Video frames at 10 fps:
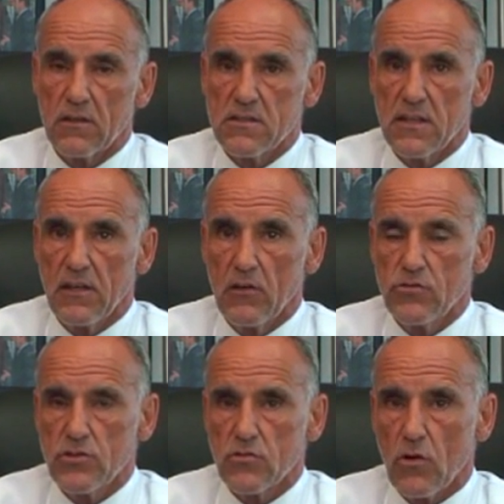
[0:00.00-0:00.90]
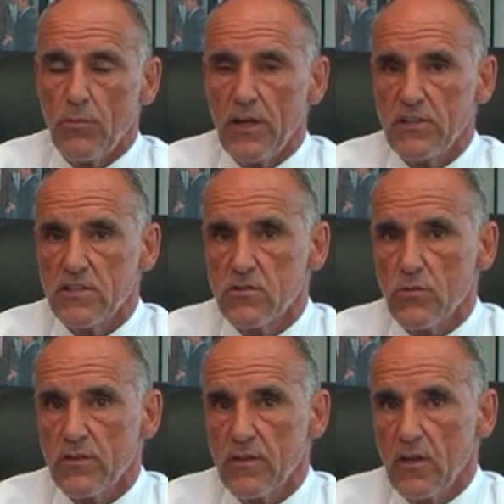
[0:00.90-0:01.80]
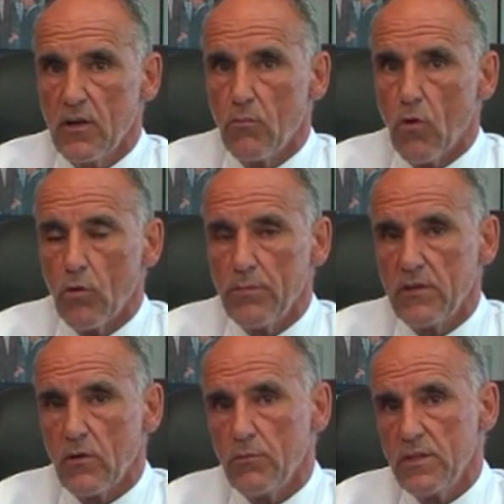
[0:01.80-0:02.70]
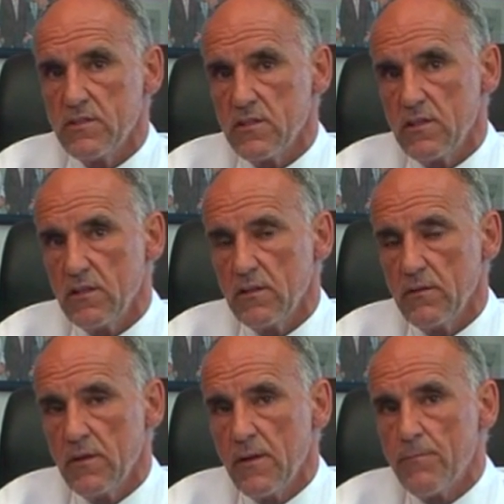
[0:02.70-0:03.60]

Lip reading: stenosis or patients with morbid obesity.